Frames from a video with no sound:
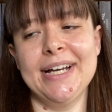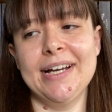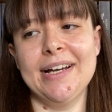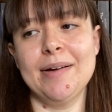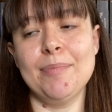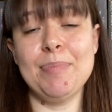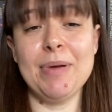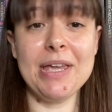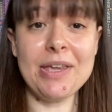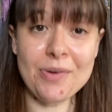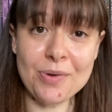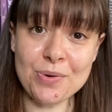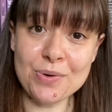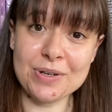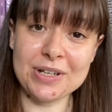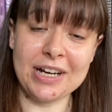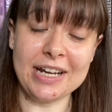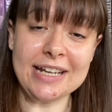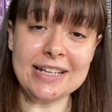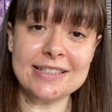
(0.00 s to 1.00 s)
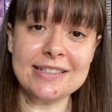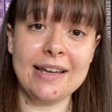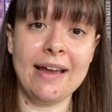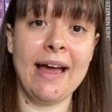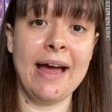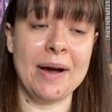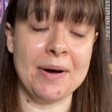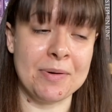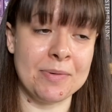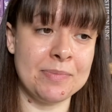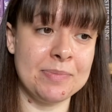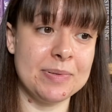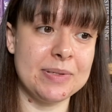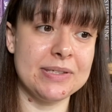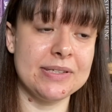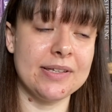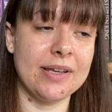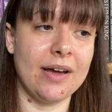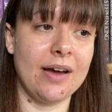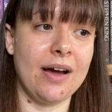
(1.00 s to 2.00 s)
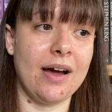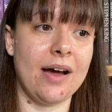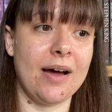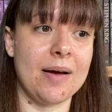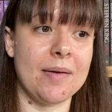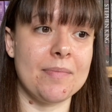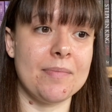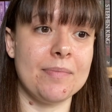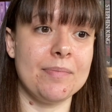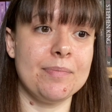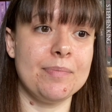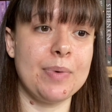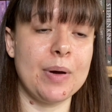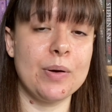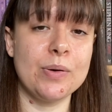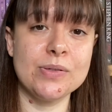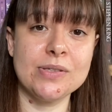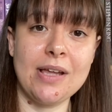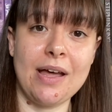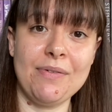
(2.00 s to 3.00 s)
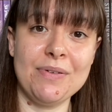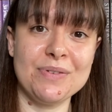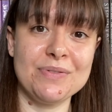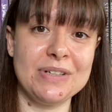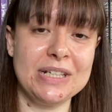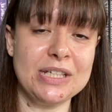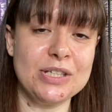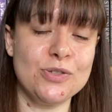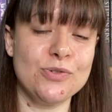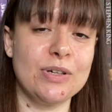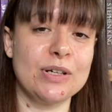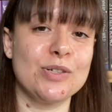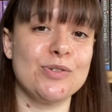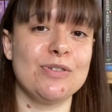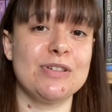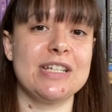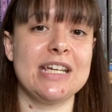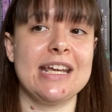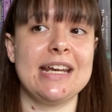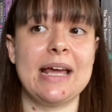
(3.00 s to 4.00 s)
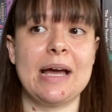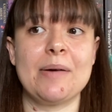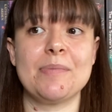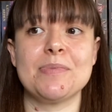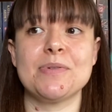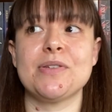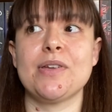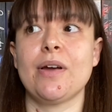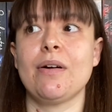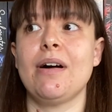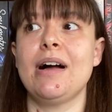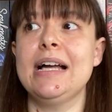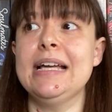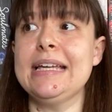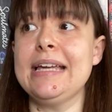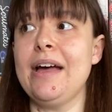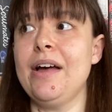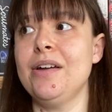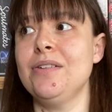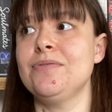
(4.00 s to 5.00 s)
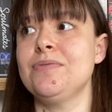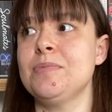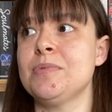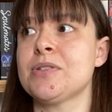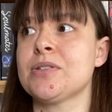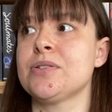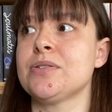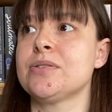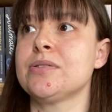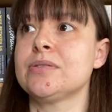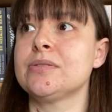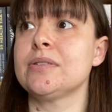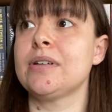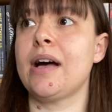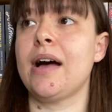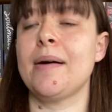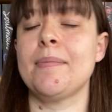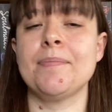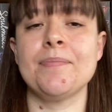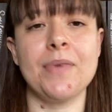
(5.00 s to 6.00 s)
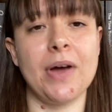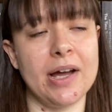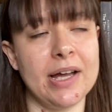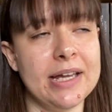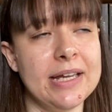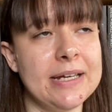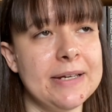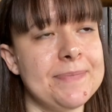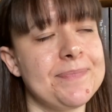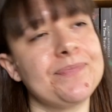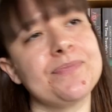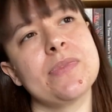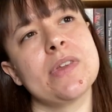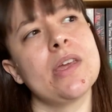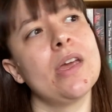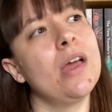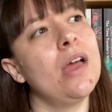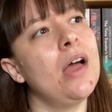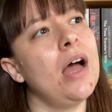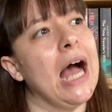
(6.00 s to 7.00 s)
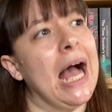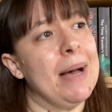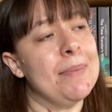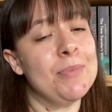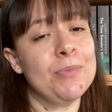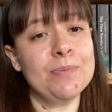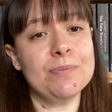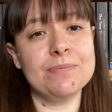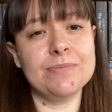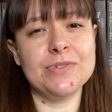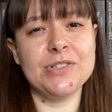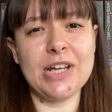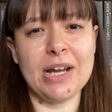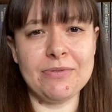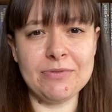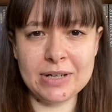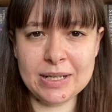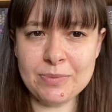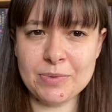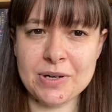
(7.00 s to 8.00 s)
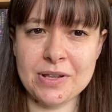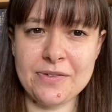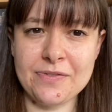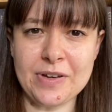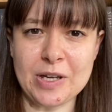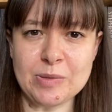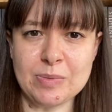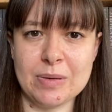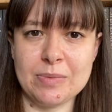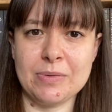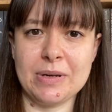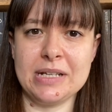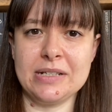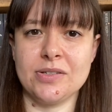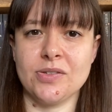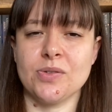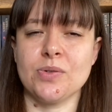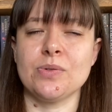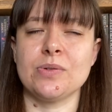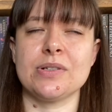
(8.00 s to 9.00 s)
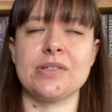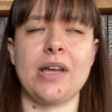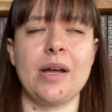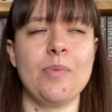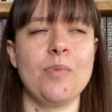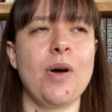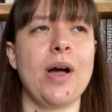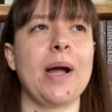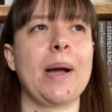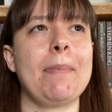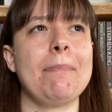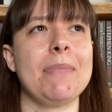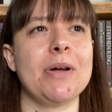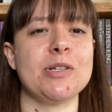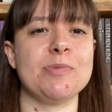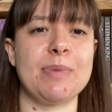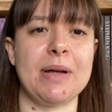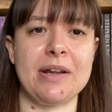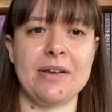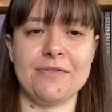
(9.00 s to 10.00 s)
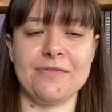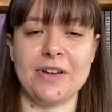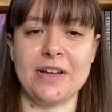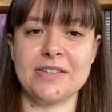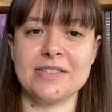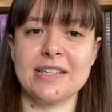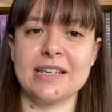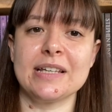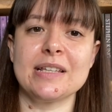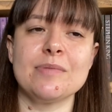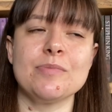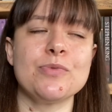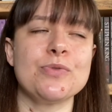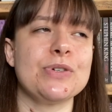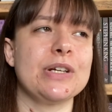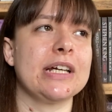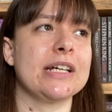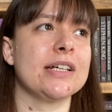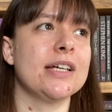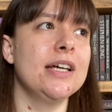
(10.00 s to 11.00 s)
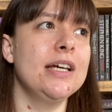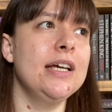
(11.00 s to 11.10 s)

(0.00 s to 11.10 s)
Being organised helps, but also having a really strict routine helps. So I get home from school, I am generally one of the first people into school, because I work much better first thing in the morning.